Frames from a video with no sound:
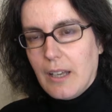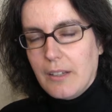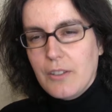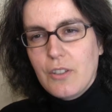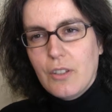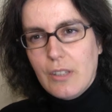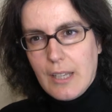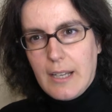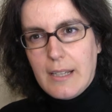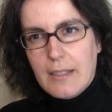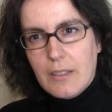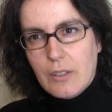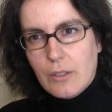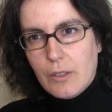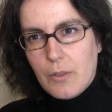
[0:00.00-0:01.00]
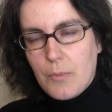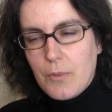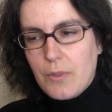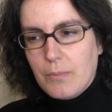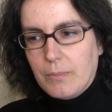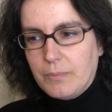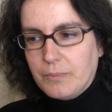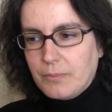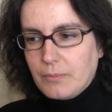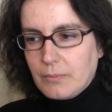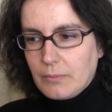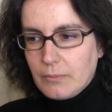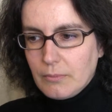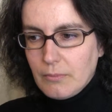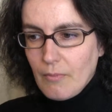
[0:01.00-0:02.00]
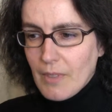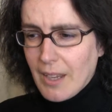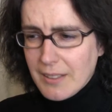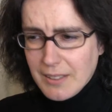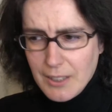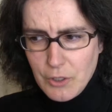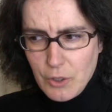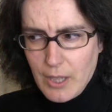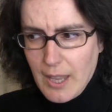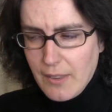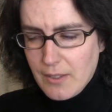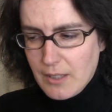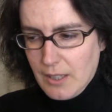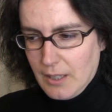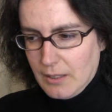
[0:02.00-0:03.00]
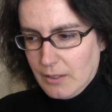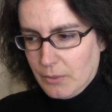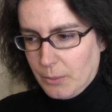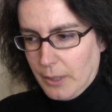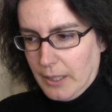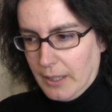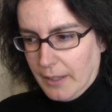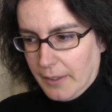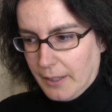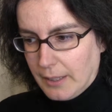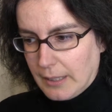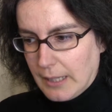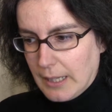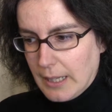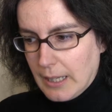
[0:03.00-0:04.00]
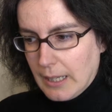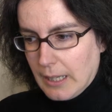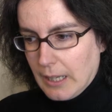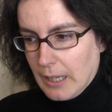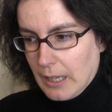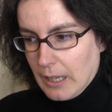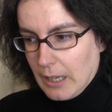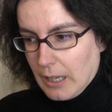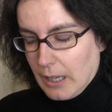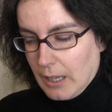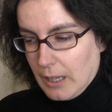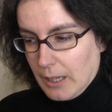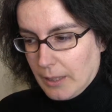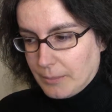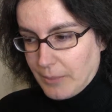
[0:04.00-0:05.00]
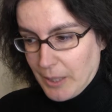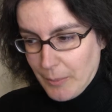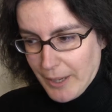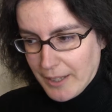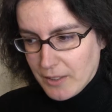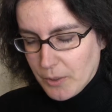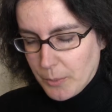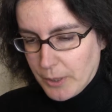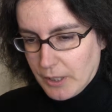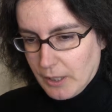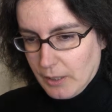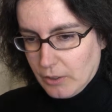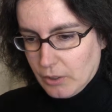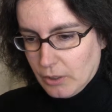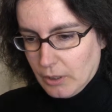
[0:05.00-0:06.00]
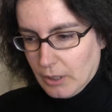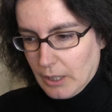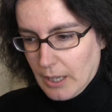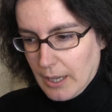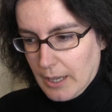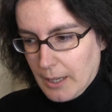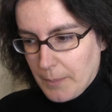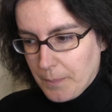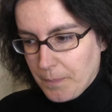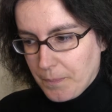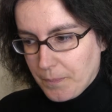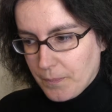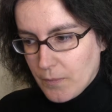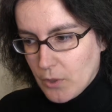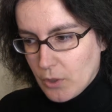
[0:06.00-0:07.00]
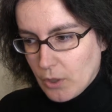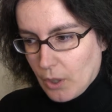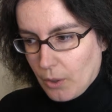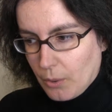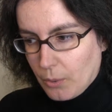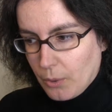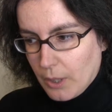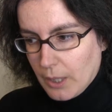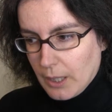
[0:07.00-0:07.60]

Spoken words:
Aristotelian terms, as Castoriadis does as well, I think, in my interpretation. So